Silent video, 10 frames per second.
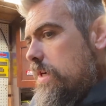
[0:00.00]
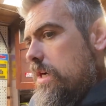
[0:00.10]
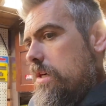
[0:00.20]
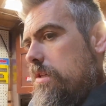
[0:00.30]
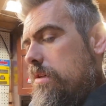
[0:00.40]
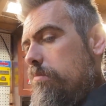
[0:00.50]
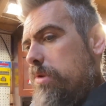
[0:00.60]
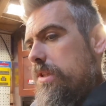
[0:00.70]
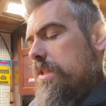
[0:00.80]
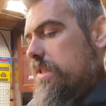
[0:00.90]
uh,
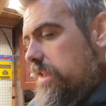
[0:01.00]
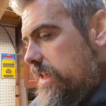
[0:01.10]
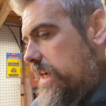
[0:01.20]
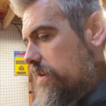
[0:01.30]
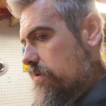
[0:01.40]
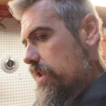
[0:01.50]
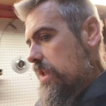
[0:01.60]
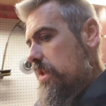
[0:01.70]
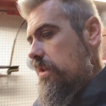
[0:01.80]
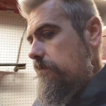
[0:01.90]
put the seat anchors
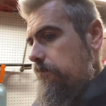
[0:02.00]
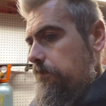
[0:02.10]
in.